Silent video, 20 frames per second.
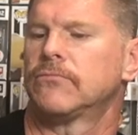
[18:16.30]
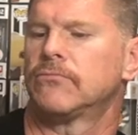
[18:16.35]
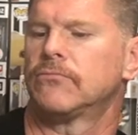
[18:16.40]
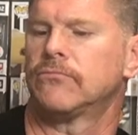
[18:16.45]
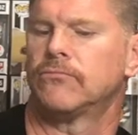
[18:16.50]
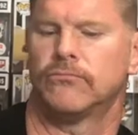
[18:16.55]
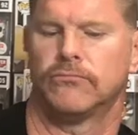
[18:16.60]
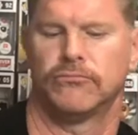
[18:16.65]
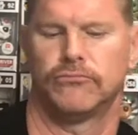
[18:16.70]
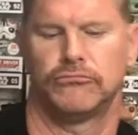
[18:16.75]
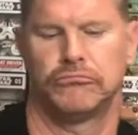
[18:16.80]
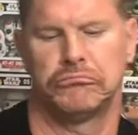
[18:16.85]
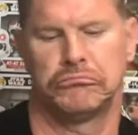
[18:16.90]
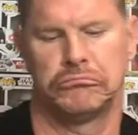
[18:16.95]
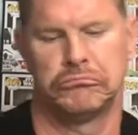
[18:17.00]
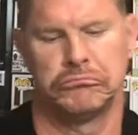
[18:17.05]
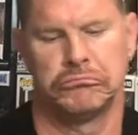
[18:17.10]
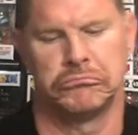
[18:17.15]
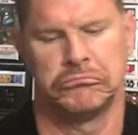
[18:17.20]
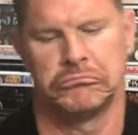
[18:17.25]
I
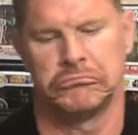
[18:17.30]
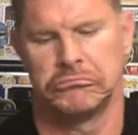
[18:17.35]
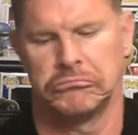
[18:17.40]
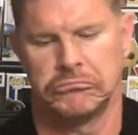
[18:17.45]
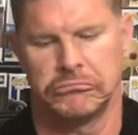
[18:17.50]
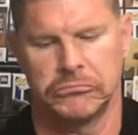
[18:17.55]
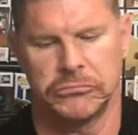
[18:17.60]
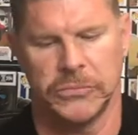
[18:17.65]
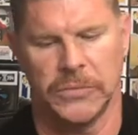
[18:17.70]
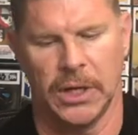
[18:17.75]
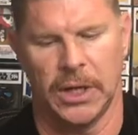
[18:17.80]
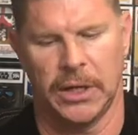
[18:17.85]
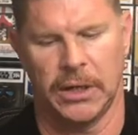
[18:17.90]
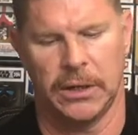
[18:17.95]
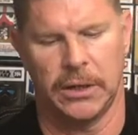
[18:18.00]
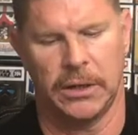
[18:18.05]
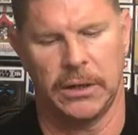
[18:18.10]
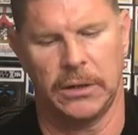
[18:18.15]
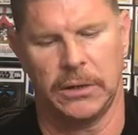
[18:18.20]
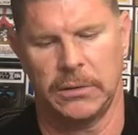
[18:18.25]
don't
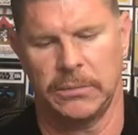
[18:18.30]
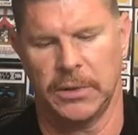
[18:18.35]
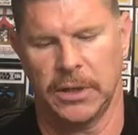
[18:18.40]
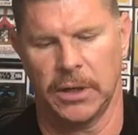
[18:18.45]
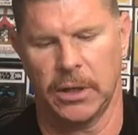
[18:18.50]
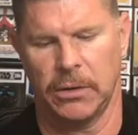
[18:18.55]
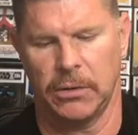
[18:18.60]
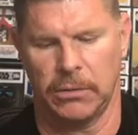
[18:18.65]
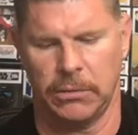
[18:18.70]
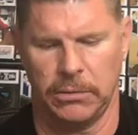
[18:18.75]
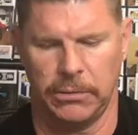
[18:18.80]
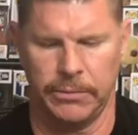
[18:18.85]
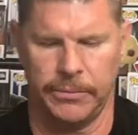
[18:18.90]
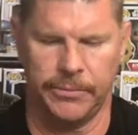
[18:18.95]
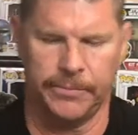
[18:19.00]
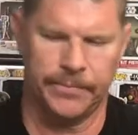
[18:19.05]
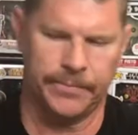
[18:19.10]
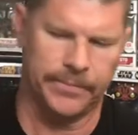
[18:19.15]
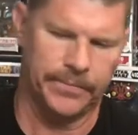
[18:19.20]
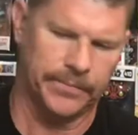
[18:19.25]
know, but cool.
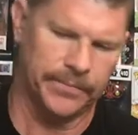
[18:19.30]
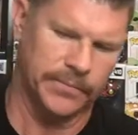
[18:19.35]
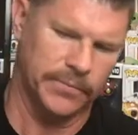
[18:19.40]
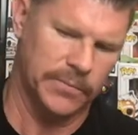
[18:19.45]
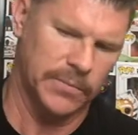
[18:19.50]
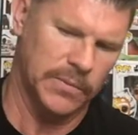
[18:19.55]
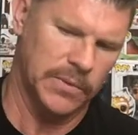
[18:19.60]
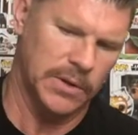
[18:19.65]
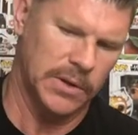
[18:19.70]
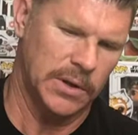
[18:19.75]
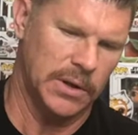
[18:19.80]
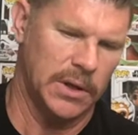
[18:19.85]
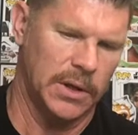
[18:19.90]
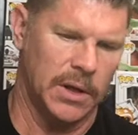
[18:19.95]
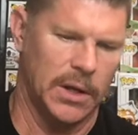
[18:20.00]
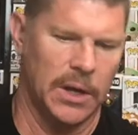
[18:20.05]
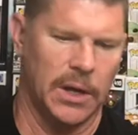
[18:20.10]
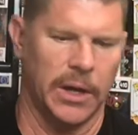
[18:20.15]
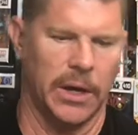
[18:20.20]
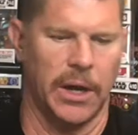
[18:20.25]

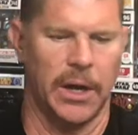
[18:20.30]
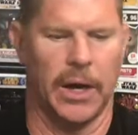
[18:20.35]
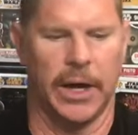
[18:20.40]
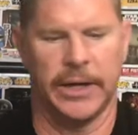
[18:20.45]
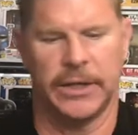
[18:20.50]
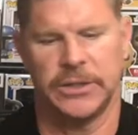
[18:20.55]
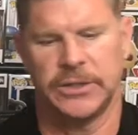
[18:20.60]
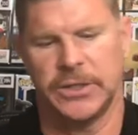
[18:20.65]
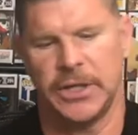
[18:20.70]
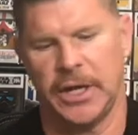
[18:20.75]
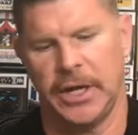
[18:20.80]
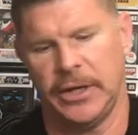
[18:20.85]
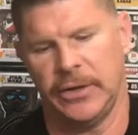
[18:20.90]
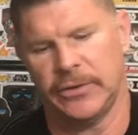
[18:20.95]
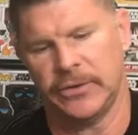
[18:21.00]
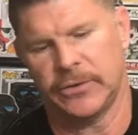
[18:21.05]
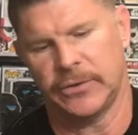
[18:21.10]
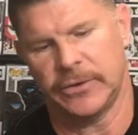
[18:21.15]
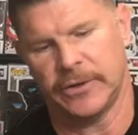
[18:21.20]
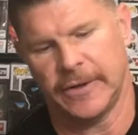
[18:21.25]
I got a
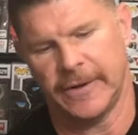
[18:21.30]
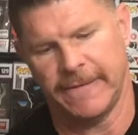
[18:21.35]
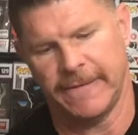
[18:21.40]
Chase.